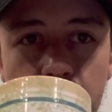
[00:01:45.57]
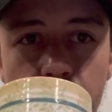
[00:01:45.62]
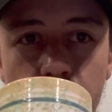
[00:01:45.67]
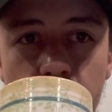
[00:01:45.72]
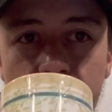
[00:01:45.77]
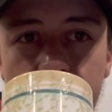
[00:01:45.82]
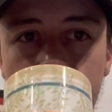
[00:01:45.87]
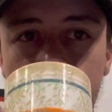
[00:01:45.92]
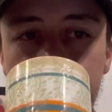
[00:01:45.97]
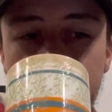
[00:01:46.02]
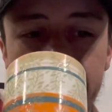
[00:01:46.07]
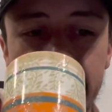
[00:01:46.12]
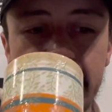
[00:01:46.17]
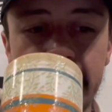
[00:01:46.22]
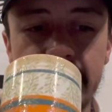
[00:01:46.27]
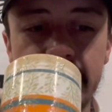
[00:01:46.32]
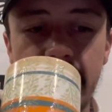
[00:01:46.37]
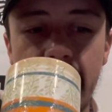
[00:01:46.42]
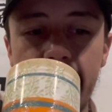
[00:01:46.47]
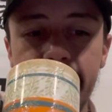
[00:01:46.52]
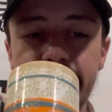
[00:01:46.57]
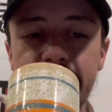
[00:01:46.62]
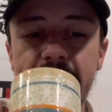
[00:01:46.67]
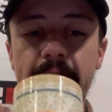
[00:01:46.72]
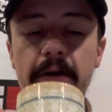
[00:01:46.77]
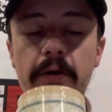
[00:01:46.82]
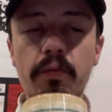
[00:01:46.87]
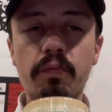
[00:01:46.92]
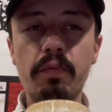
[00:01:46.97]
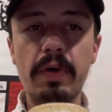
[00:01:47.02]
winner. That was a top
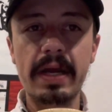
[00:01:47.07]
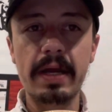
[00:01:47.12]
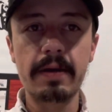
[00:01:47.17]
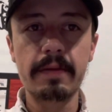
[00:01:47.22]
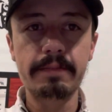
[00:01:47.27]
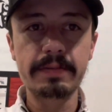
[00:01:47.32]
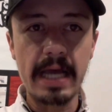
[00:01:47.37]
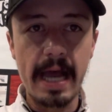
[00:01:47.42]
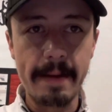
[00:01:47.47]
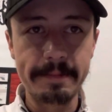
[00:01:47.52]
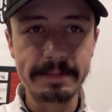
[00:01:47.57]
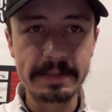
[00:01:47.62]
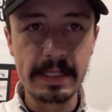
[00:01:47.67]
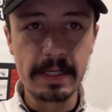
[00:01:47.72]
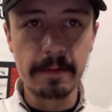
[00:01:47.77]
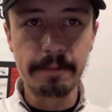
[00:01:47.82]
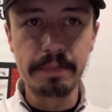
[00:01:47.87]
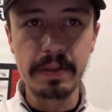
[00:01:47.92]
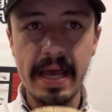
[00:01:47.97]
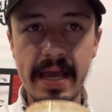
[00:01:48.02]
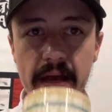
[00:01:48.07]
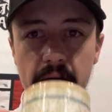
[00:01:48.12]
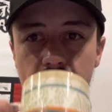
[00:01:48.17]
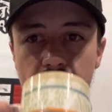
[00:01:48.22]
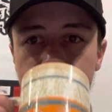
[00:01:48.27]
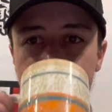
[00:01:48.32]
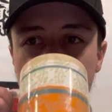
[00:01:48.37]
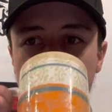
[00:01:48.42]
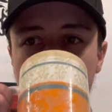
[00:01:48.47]
tier winner, top tier play of the